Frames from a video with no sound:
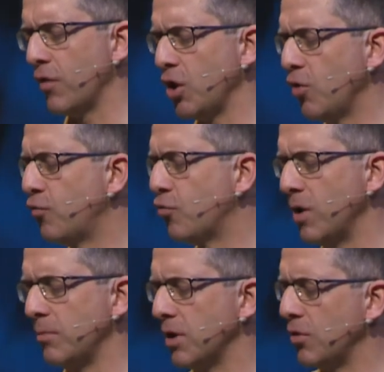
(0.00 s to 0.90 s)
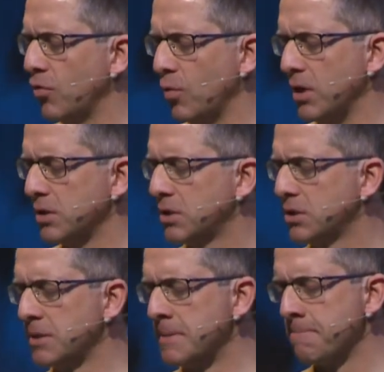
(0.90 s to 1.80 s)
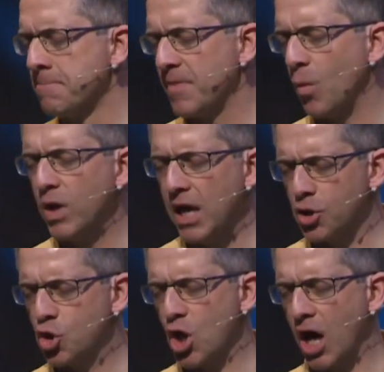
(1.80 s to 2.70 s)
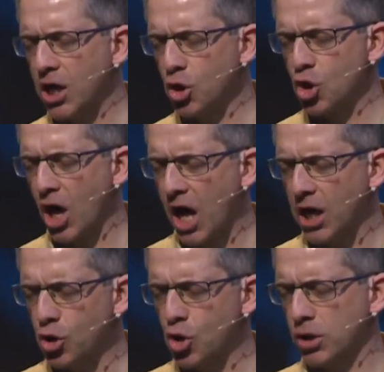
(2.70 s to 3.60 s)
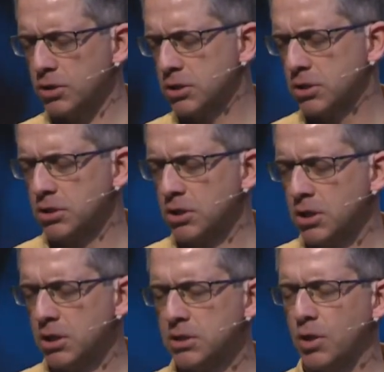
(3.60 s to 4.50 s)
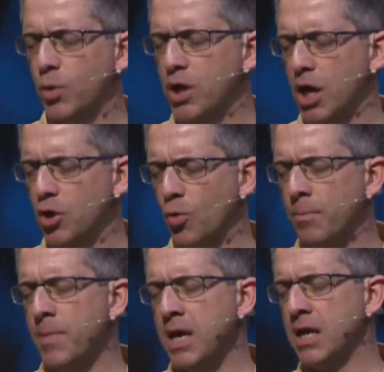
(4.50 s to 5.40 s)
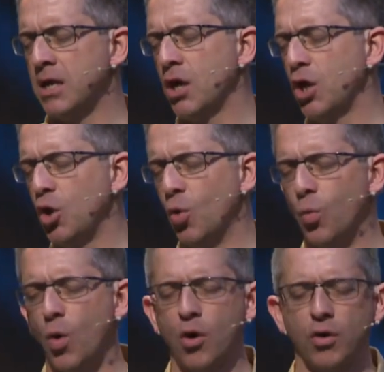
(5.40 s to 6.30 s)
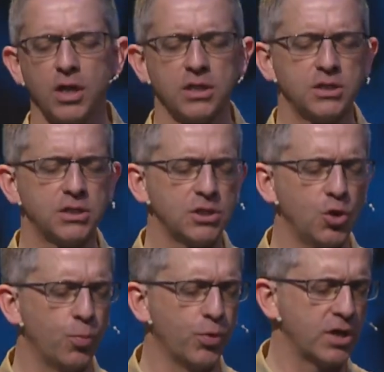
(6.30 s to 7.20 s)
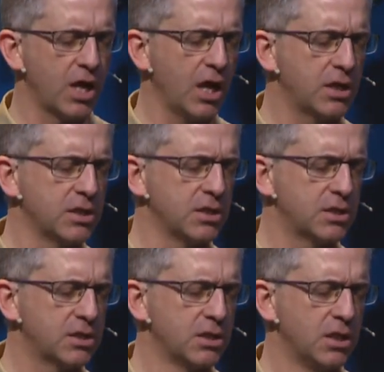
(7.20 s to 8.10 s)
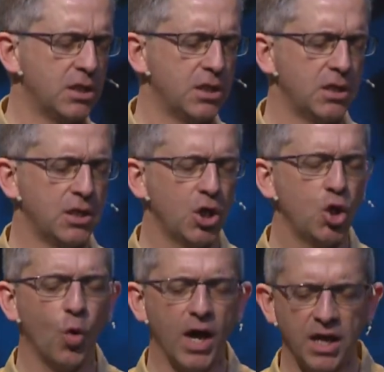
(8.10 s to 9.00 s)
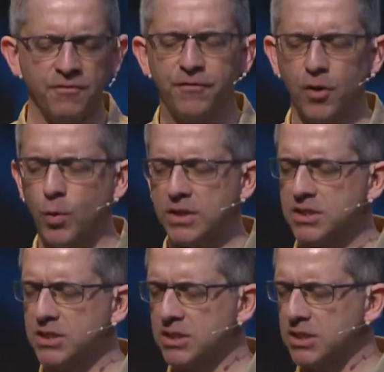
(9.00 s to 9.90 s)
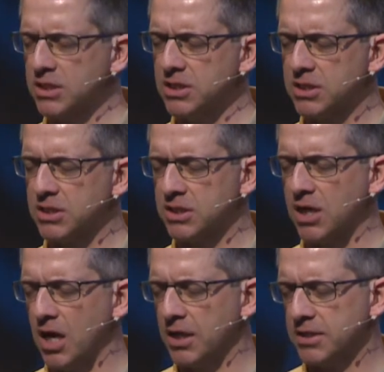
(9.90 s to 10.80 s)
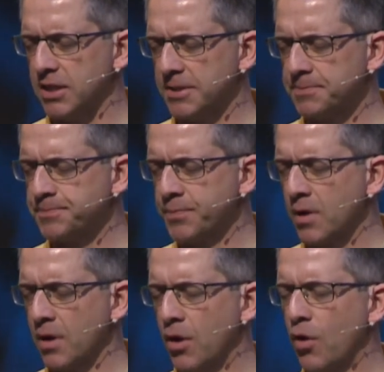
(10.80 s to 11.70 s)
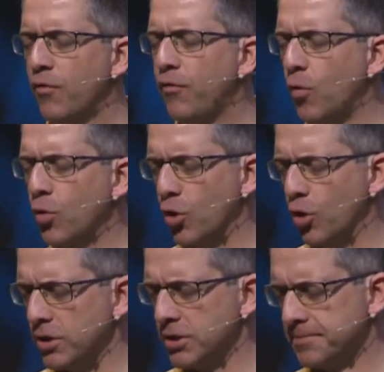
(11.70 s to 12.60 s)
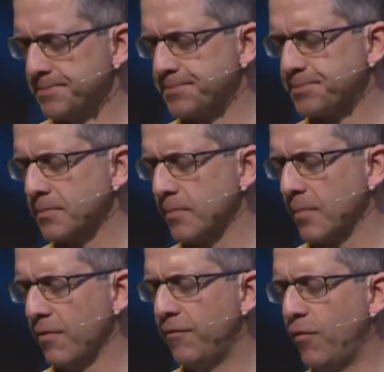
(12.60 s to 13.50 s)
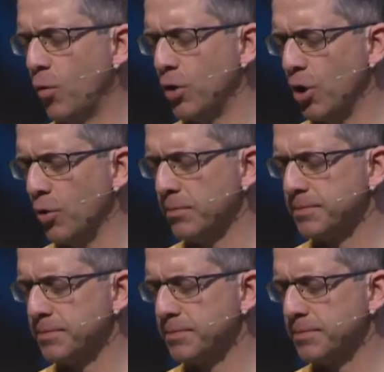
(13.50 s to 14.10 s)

that you've dreamed into us that we are change agents, that we are your men, your warriors, your protectors, your influences in this society for good, for you.